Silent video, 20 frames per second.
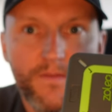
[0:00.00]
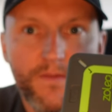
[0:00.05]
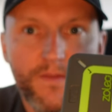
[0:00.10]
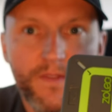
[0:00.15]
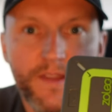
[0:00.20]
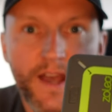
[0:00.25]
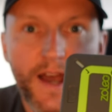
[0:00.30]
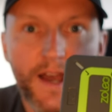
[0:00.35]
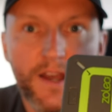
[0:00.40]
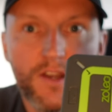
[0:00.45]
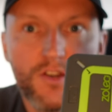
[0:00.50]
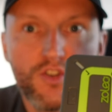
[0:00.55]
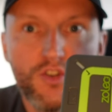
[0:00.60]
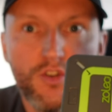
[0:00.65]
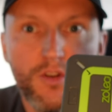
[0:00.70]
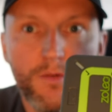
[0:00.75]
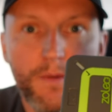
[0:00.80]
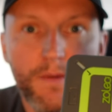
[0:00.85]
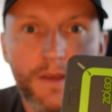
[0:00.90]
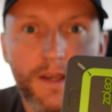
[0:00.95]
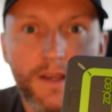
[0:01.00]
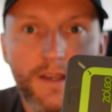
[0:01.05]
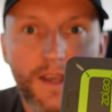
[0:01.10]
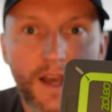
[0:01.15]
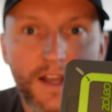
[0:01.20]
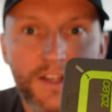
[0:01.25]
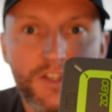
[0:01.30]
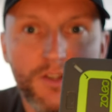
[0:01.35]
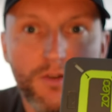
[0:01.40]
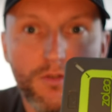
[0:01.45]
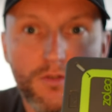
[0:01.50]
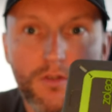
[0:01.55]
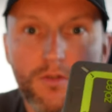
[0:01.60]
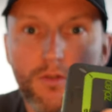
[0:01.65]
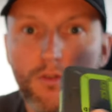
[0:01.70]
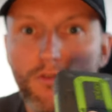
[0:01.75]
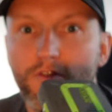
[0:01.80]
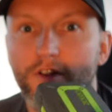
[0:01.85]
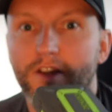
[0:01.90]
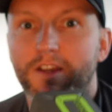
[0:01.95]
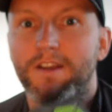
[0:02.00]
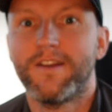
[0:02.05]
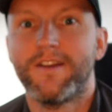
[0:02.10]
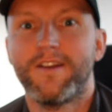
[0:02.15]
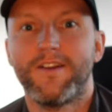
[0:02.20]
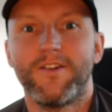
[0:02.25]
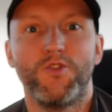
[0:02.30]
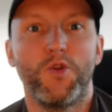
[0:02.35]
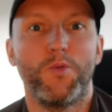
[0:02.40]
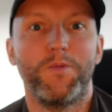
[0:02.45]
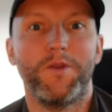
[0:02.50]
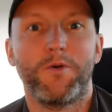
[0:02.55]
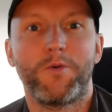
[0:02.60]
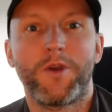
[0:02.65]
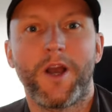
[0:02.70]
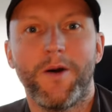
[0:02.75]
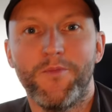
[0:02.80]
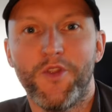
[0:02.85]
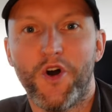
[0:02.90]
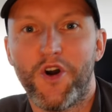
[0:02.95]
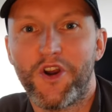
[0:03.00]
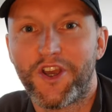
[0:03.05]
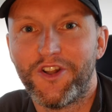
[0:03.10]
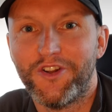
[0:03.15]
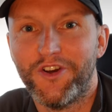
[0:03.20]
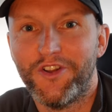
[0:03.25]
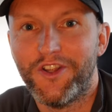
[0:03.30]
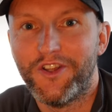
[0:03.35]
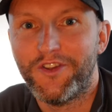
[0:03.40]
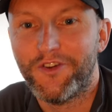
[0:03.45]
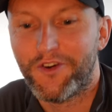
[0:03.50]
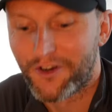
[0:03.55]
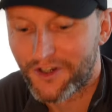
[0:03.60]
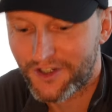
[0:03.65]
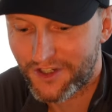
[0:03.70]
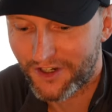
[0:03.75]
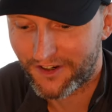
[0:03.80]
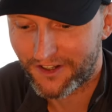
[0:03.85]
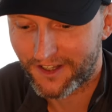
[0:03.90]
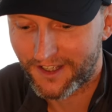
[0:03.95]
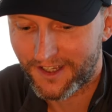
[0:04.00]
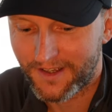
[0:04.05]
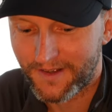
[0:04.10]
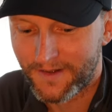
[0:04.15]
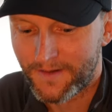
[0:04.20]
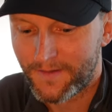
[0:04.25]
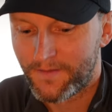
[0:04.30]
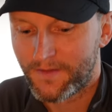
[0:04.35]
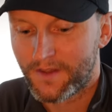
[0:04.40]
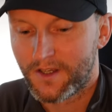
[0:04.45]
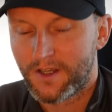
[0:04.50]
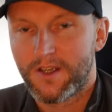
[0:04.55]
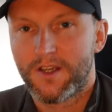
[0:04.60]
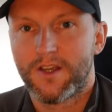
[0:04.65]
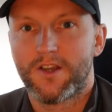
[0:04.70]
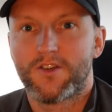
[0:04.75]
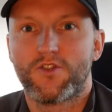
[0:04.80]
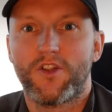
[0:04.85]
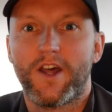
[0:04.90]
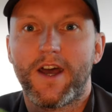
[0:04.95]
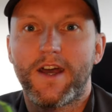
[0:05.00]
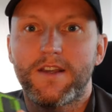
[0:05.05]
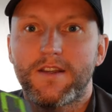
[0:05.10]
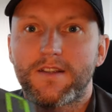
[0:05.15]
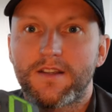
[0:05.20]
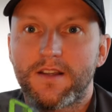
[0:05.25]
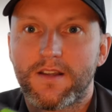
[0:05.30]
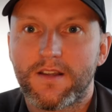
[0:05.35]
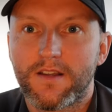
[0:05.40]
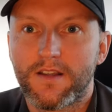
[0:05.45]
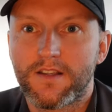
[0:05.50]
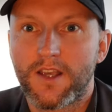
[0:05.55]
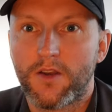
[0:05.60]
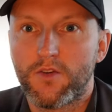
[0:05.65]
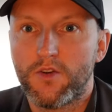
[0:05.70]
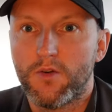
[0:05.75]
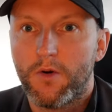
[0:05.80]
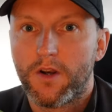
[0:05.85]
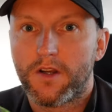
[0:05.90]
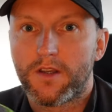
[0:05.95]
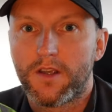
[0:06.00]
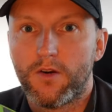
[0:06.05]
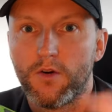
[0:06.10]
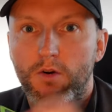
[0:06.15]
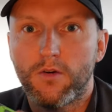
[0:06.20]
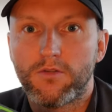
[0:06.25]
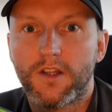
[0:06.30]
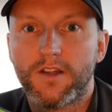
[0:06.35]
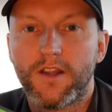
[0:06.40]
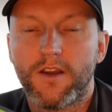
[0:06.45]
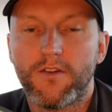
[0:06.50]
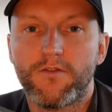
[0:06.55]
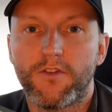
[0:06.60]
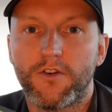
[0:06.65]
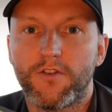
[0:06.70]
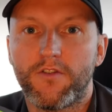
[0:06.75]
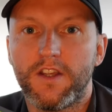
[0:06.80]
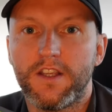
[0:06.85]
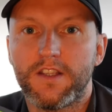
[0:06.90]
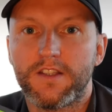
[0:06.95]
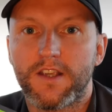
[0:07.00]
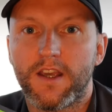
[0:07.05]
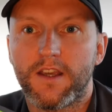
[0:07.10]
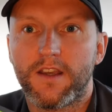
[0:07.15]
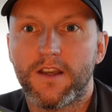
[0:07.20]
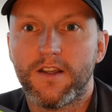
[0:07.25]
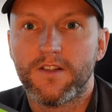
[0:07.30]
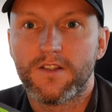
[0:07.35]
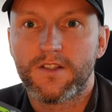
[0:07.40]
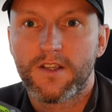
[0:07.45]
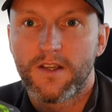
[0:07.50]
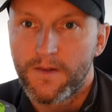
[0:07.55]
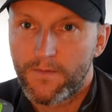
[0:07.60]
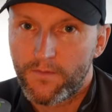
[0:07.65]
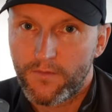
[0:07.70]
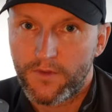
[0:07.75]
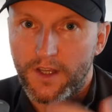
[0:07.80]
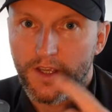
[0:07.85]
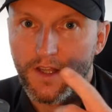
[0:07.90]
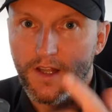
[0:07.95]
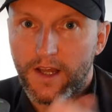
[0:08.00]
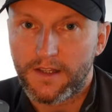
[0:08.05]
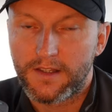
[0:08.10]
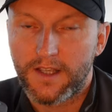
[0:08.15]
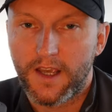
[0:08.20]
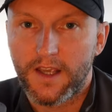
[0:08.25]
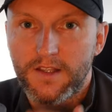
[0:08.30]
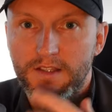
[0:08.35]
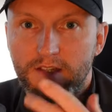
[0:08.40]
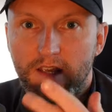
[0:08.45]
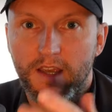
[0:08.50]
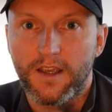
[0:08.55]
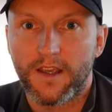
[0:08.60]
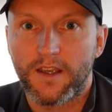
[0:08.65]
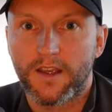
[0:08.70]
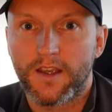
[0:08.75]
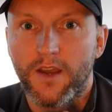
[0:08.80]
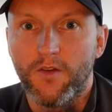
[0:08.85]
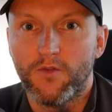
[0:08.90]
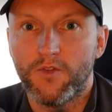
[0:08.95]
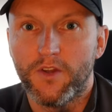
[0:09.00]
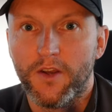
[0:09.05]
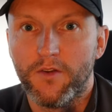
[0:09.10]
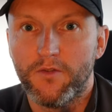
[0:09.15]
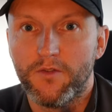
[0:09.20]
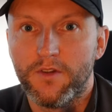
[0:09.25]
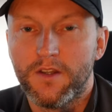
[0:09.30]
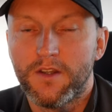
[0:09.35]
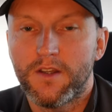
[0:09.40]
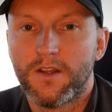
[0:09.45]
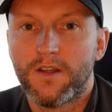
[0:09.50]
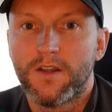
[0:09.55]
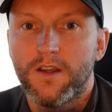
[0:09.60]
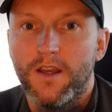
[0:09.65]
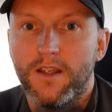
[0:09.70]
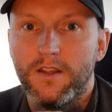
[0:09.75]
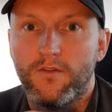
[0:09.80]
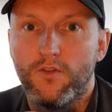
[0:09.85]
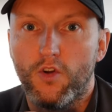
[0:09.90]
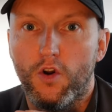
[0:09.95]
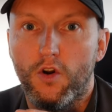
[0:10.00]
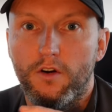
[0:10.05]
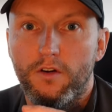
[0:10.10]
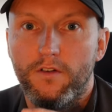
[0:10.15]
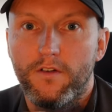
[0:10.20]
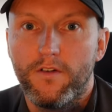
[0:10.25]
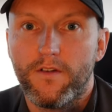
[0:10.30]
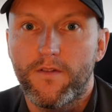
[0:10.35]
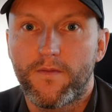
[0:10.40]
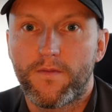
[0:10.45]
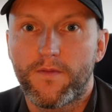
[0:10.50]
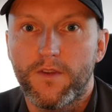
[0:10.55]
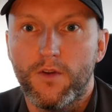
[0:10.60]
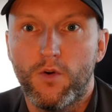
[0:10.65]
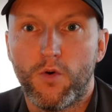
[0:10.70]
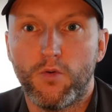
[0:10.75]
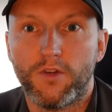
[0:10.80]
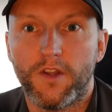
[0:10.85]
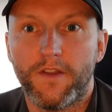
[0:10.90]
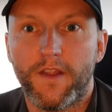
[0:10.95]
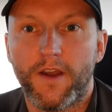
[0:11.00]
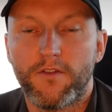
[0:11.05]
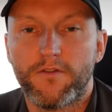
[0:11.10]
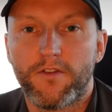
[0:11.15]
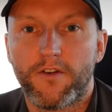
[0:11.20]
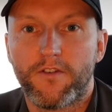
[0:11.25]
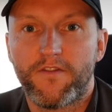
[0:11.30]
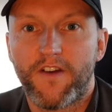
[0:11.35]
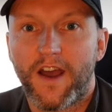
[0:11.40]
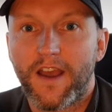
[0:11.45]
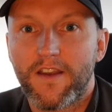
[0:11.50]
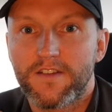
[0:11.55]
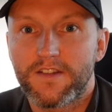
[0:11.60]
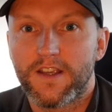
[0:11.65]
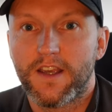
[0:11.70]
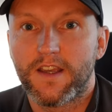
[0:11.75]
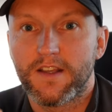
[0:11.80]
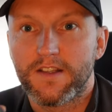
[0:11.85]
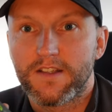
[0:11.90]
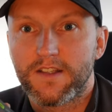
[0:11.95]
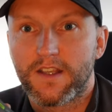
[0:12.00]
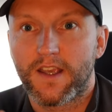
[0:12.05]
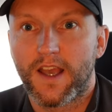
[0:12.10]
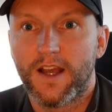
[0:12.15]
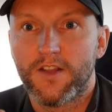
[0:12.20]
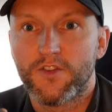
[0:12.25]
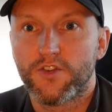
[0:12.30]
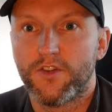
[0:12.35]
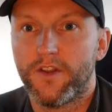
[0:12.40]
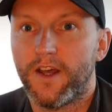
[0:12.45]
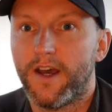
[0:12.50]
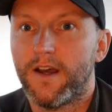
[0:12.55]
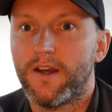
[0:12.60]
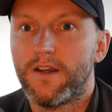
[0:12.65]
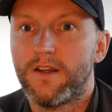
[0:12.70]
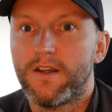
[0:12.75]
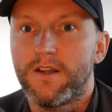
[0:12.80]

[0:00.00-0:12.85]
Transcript: That should be cancelled, hopefully. Nobody will come knocking on the door shortly. So that is how you work it. Hold it down for 3 seconds, you get that 10 second countdown, and you've got to hold it down for 5 seconds to cancel that.